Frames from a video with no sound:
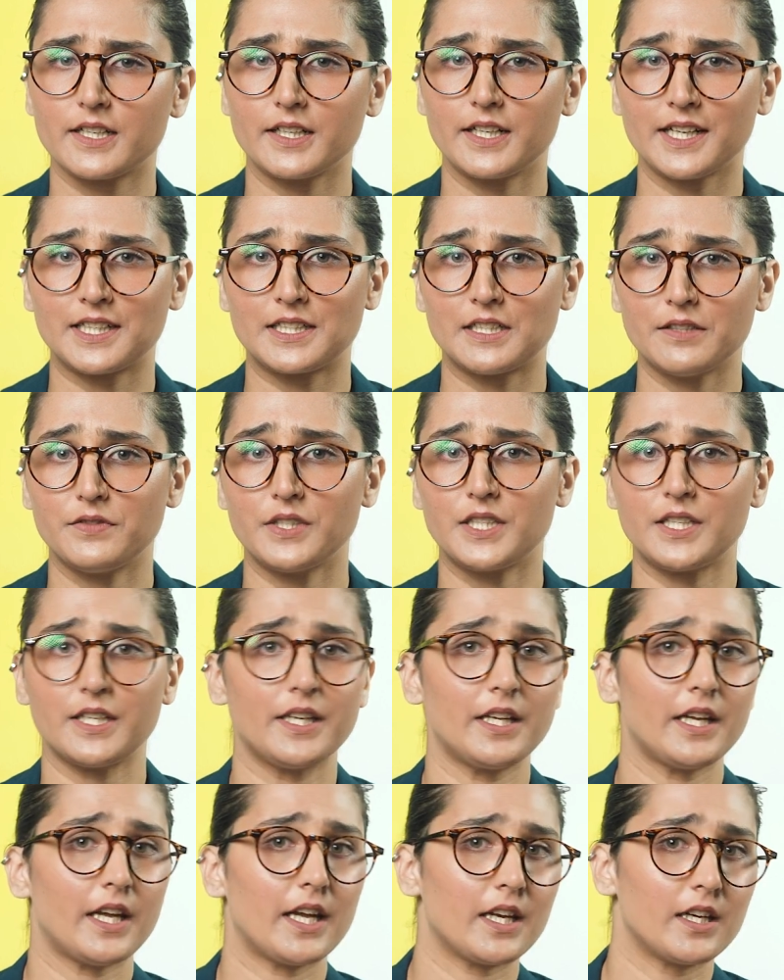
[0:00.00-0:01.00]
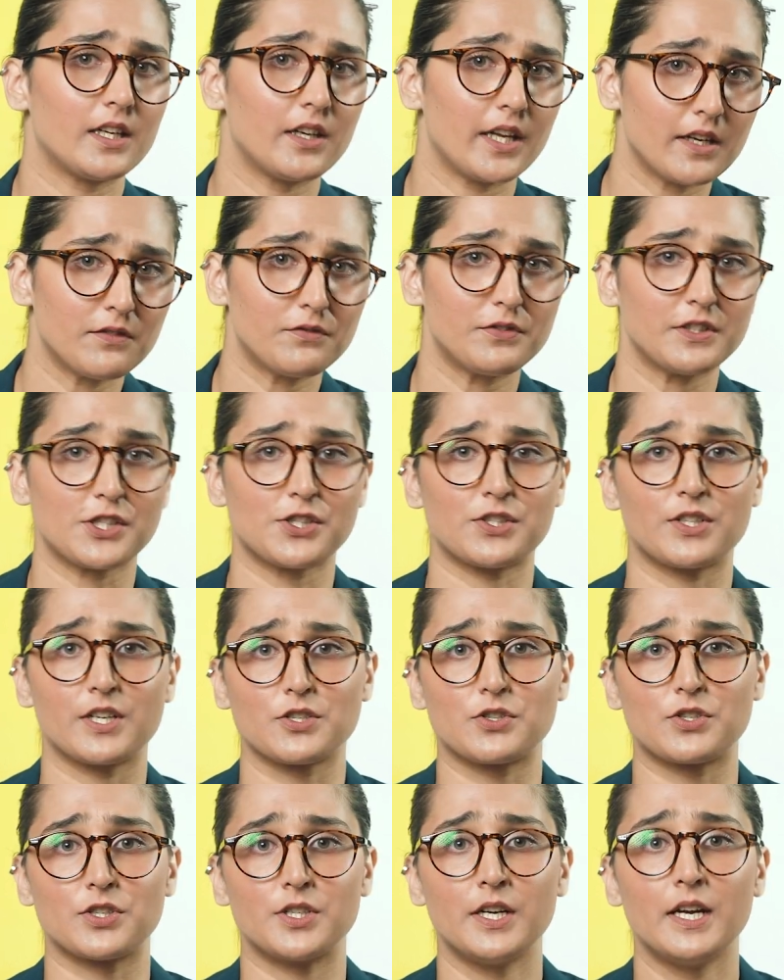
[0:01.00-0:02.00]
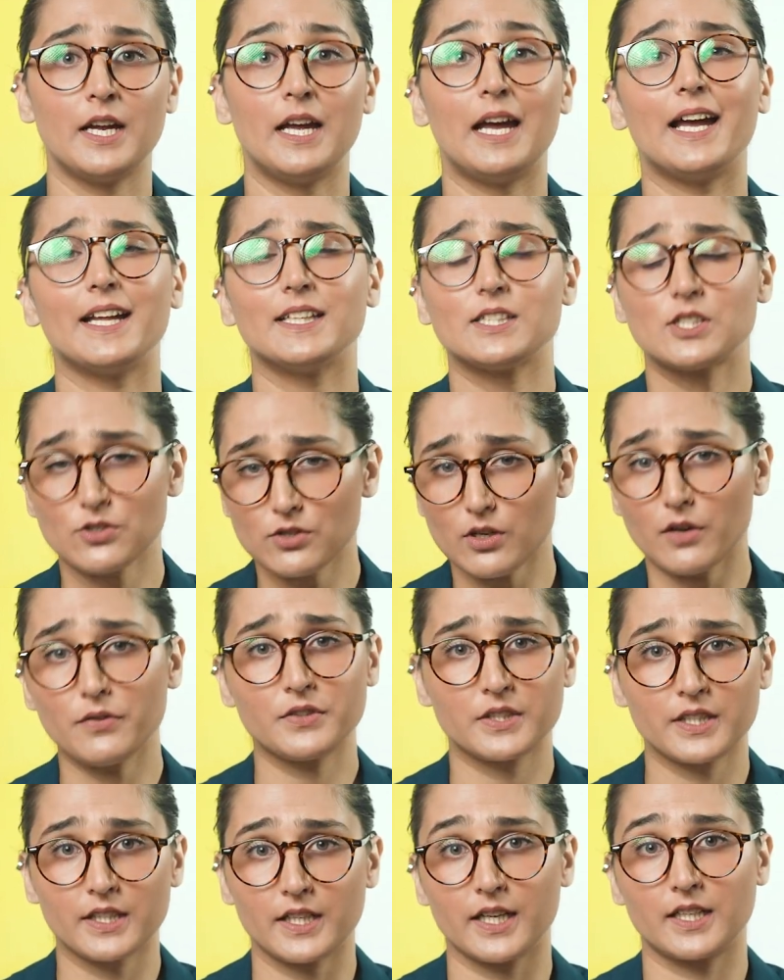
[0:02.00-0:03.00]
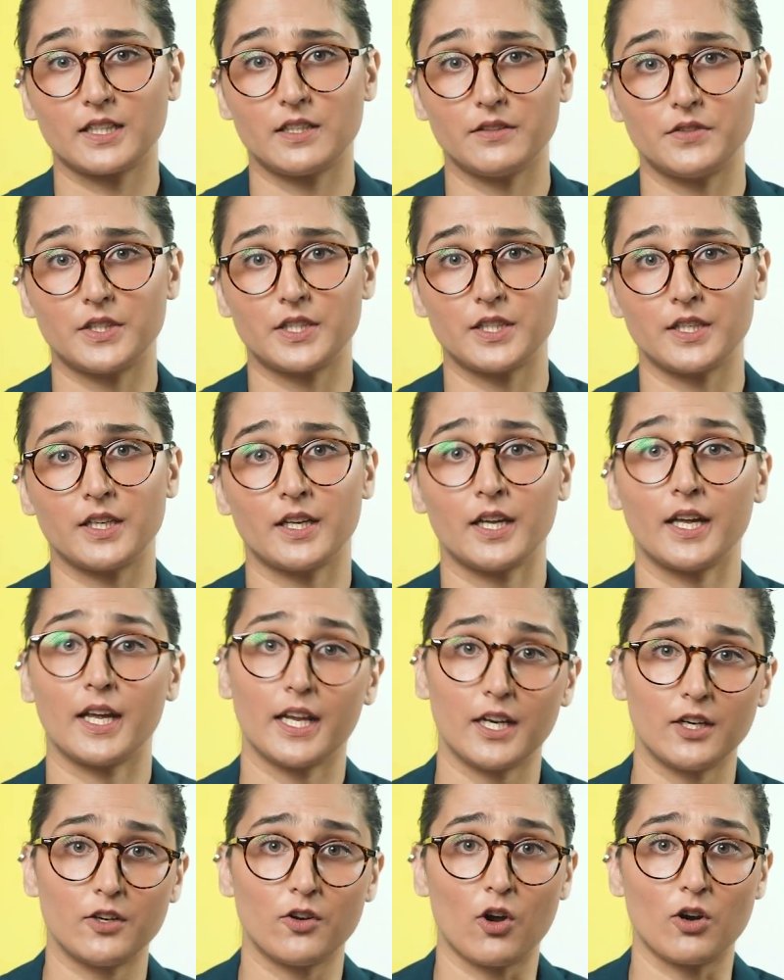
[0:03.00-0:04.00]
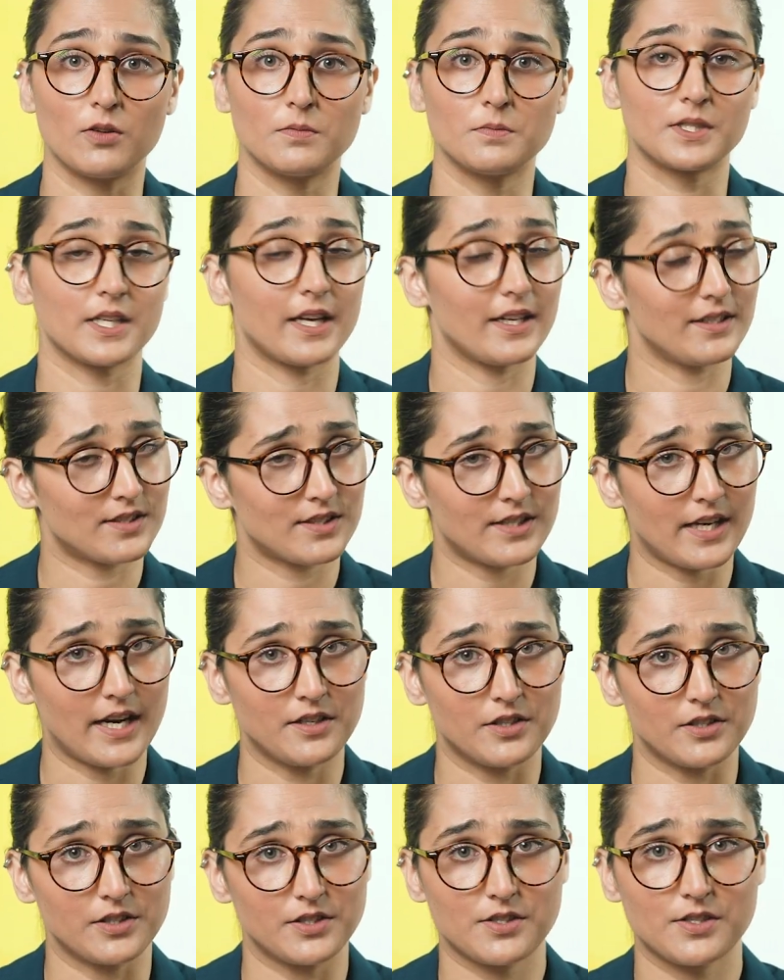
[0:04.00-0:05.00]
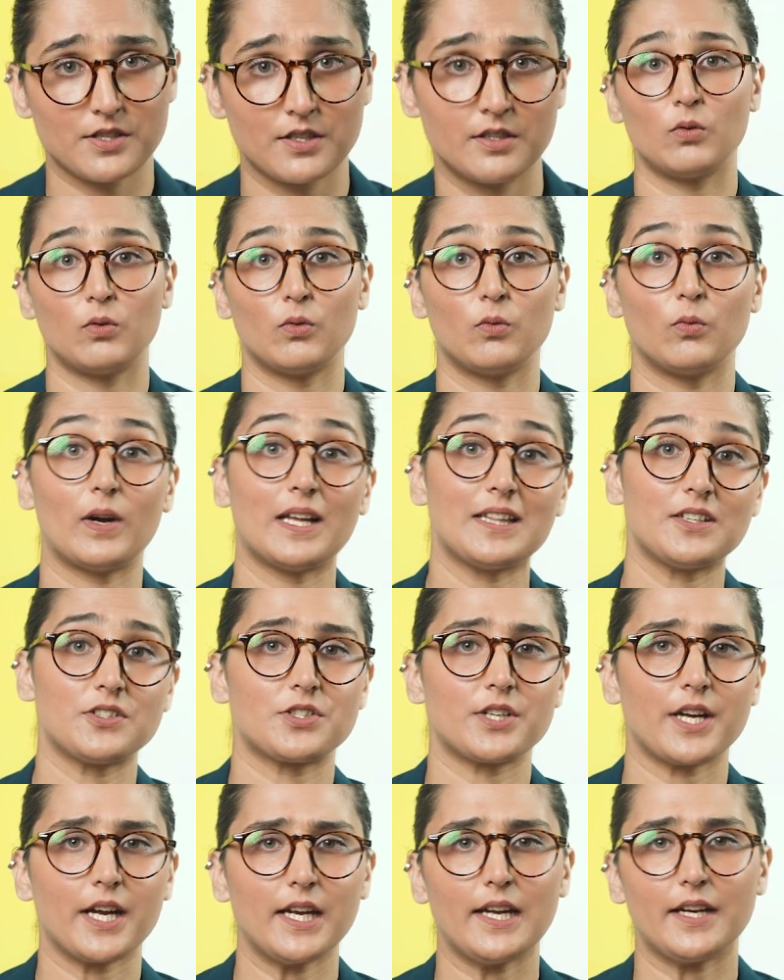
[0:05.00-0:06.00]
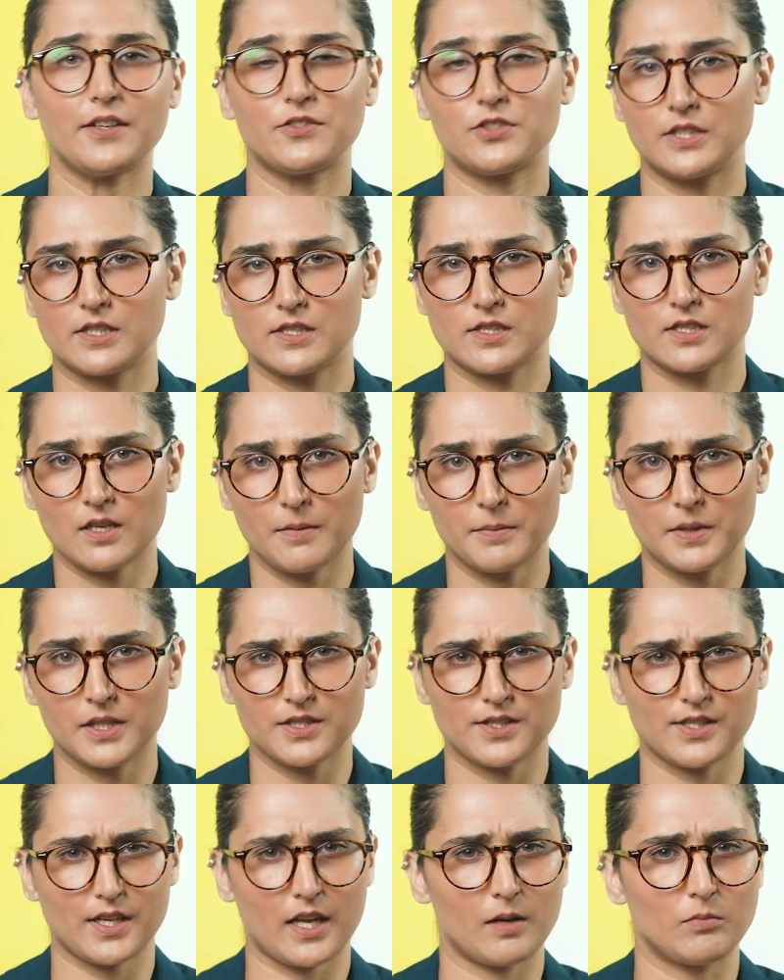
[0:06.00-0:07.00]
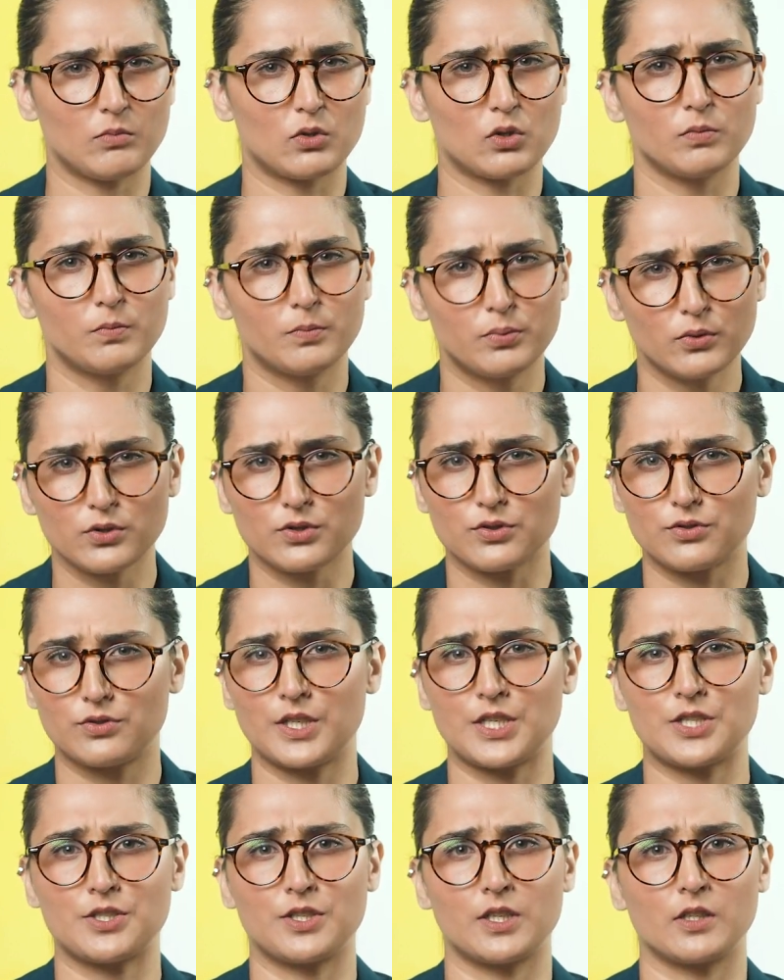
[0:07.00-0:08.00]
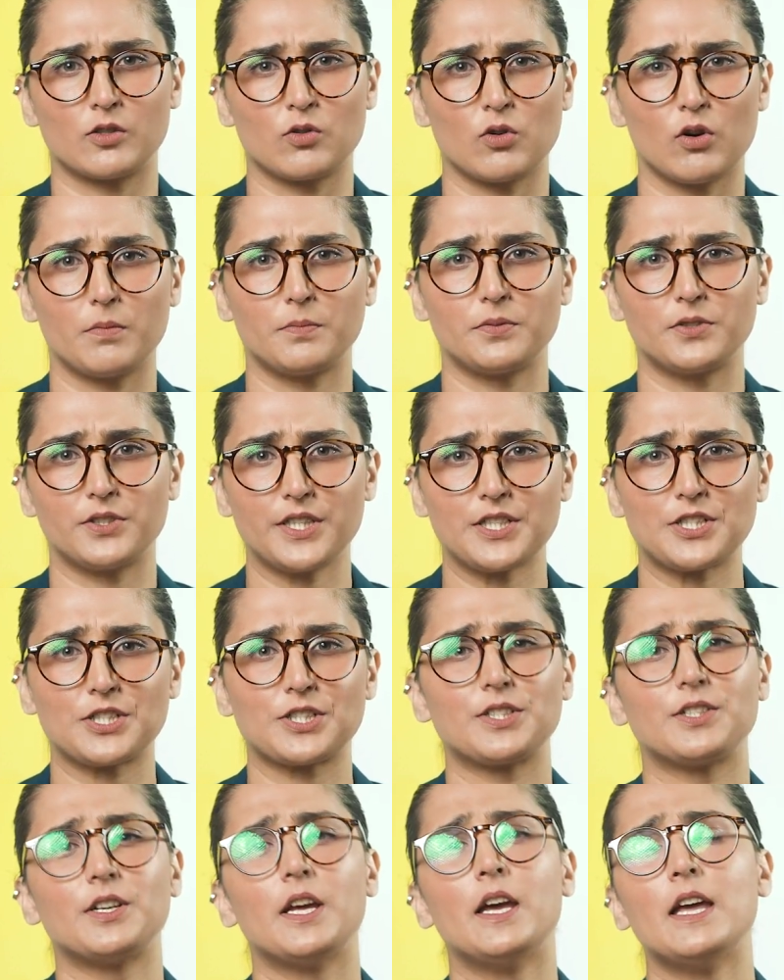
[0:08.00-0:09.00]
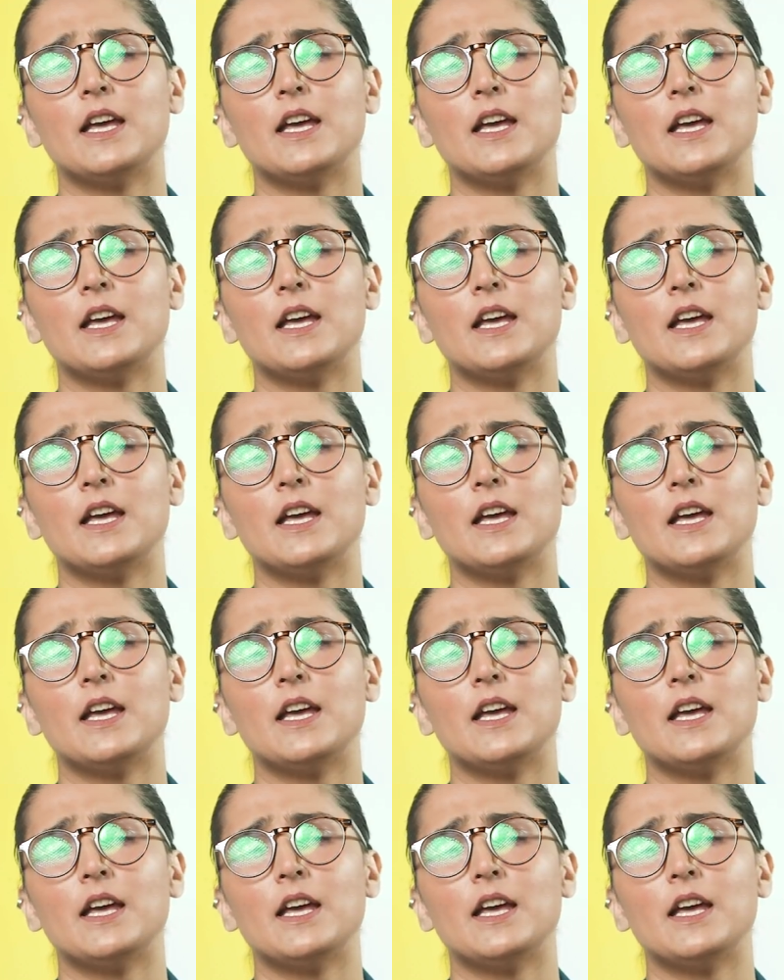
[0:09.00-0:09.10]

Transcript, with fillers: connectivity in infrastructure and soft connectivity in norms and standards. While the trilateral summit is aimed to boost regional cooperation,